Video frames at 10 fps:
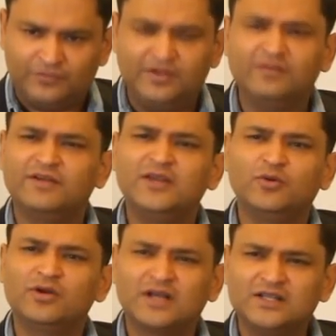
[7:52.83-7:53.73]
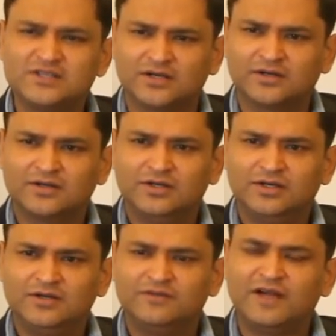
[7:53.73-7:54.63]
We have a very old culture,
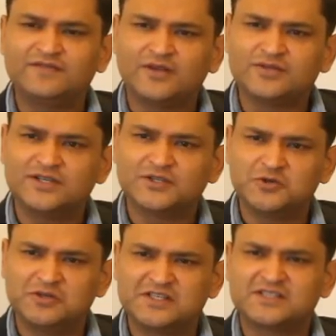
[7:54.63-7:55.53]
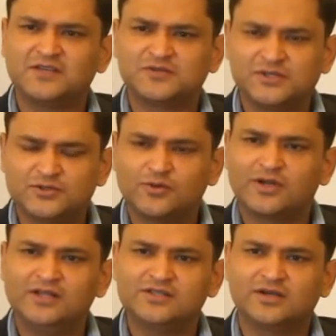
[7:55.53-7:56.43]
5,000 years old, 6,000 years old
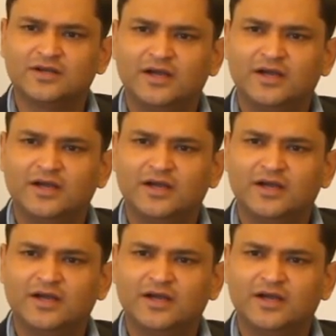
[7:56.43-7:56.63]
culture.